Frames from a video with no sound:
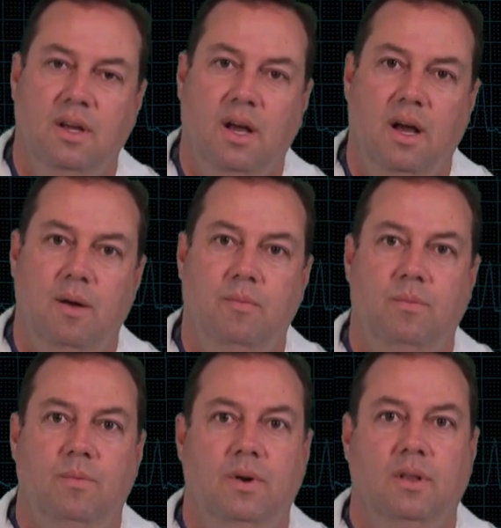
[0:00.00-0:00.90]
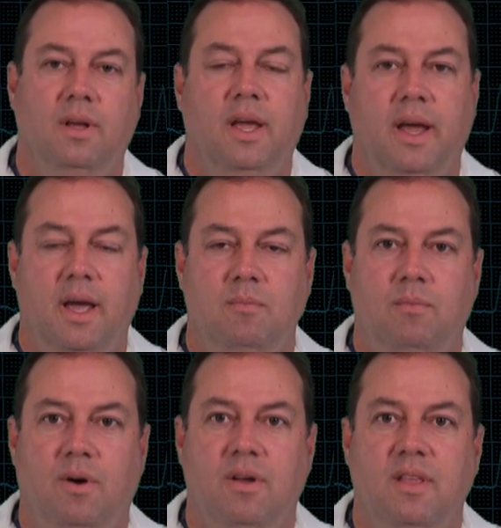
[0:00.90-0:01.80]
um, we're looking at
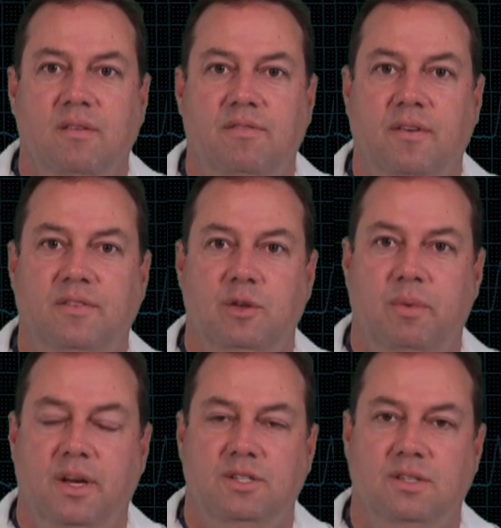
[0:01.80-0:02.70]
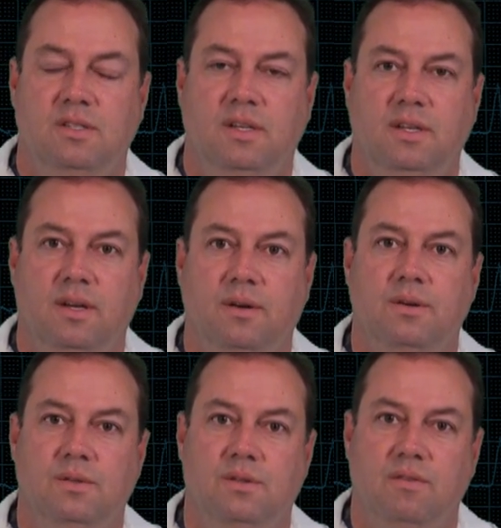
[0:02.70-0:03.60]
more than 50 patients a year
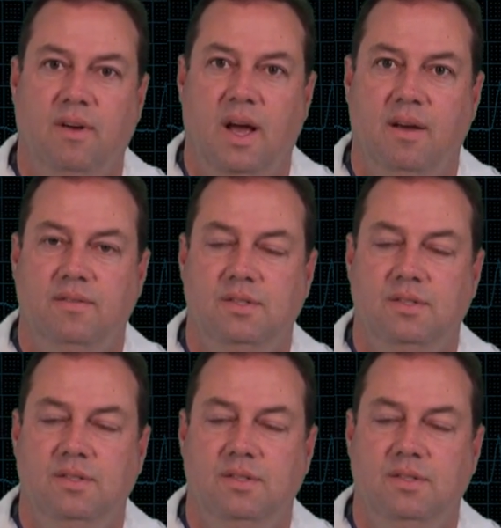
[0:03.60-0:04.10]
who survive.